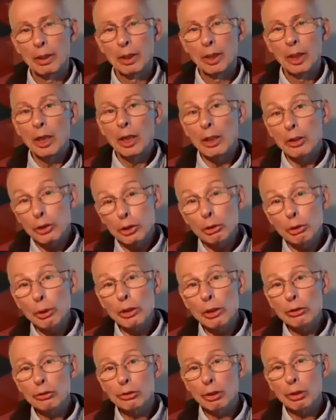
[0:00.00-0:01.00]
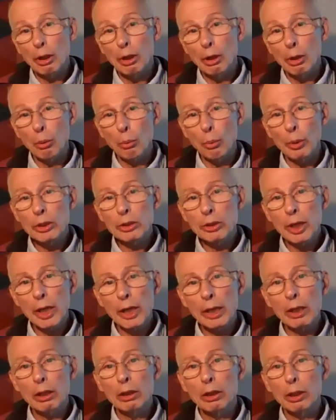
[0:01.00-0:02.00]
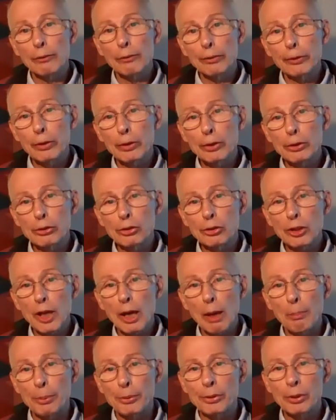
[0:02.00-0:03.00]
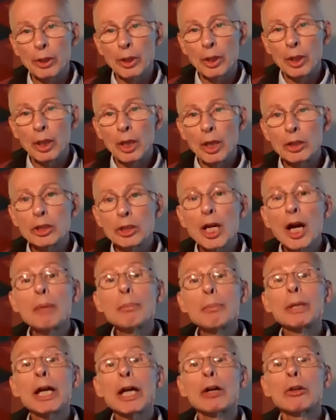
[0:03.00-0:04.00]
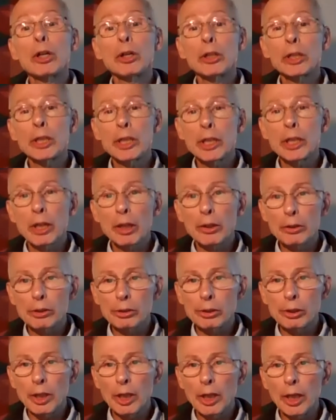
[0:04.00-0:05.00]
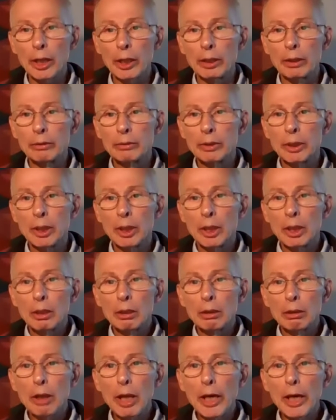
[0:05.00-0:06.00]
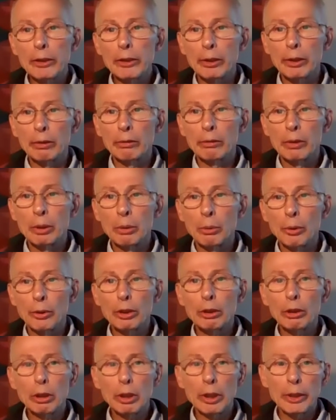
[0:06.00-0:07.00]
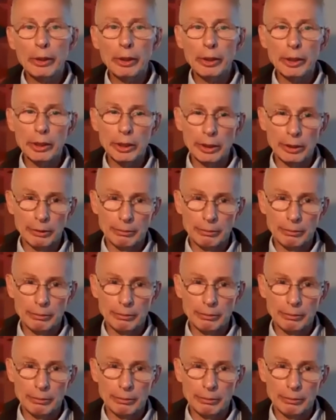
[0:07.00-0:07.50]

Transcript: In doing so, we take the first steps in coming out on the other side, lighter, with clarity.